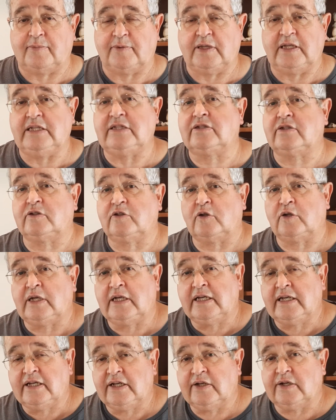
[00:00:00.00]
These are the
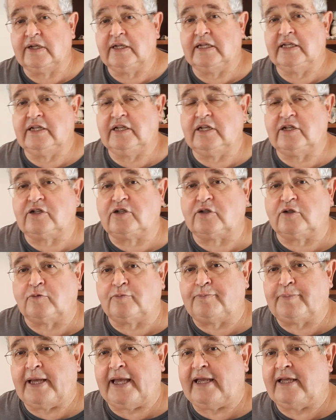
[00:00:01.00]
initial
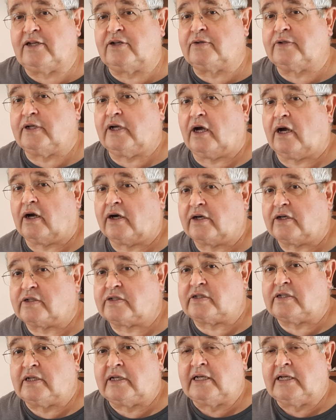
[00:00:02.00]
patriarchs.